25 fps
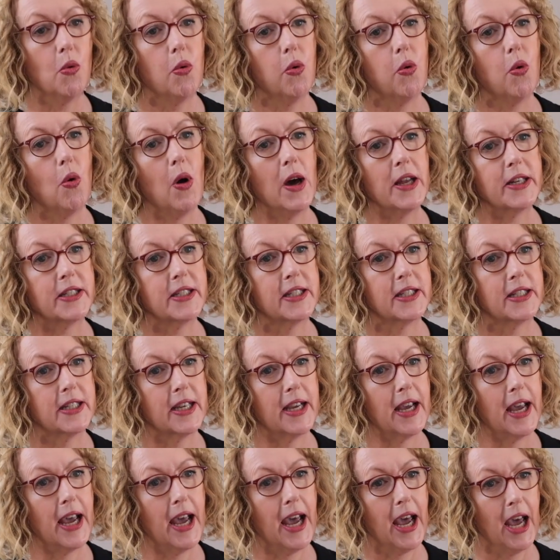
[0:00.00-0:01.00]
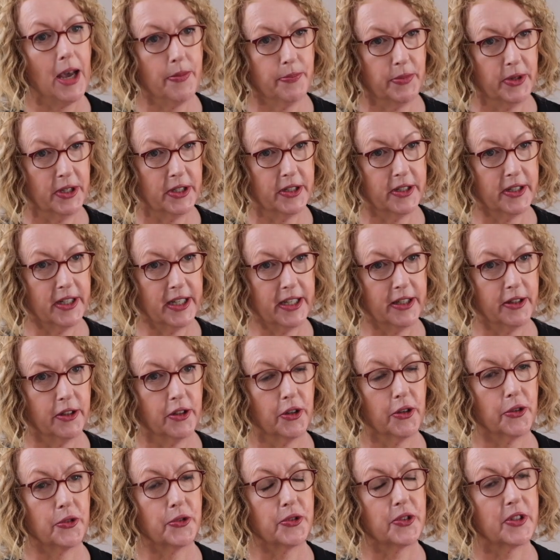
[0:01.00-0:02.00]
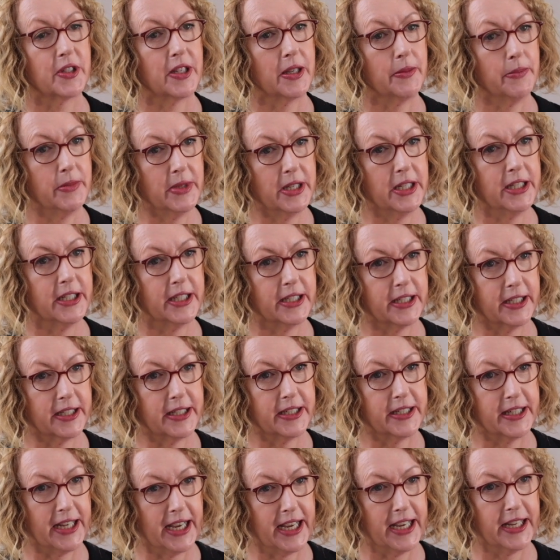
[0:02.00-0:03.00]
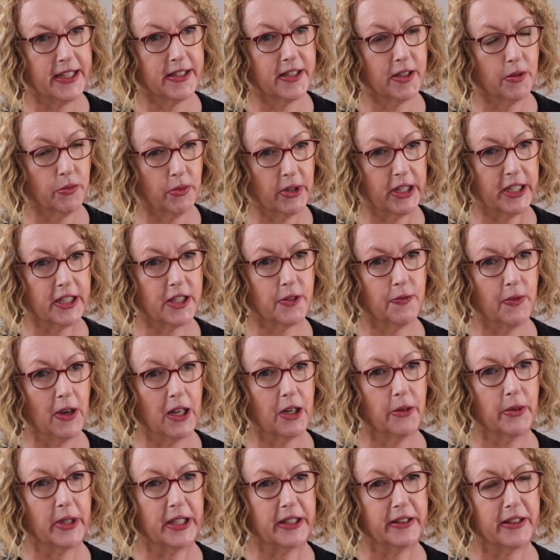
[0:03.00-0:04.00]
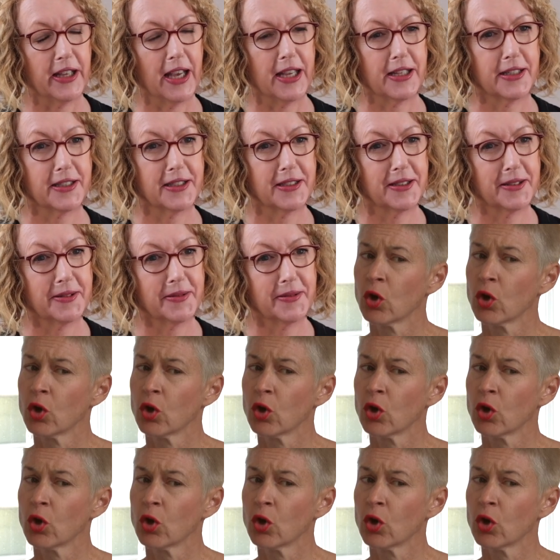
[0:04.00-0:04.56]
What happened in those immediate days and weeks following that?